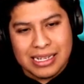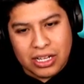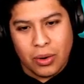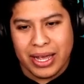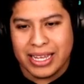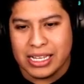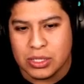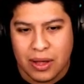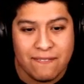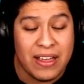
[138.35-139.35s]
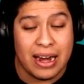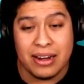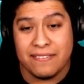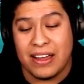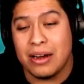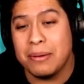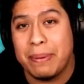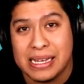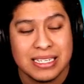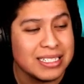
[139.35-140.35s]
Go ahead and get into it. Very, very
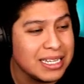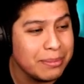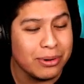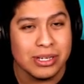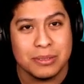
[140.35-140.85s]
basic team, boys.